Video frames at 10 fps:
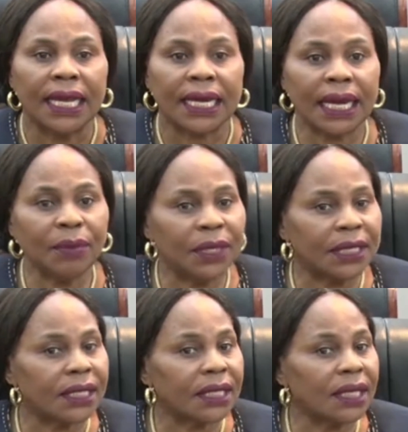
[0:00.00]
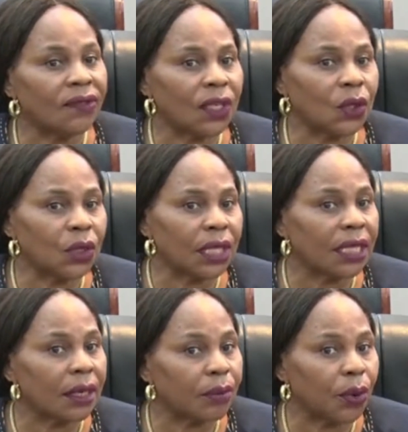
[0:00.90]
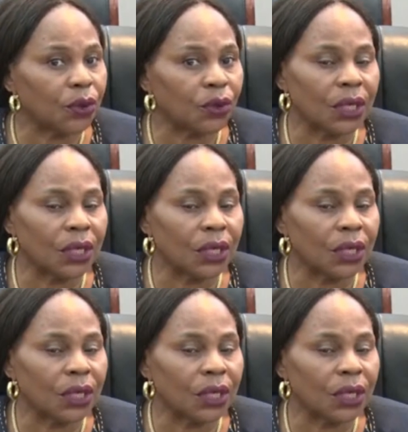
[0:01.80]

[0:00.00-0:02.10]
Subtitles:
Cabinet received and noted the report on the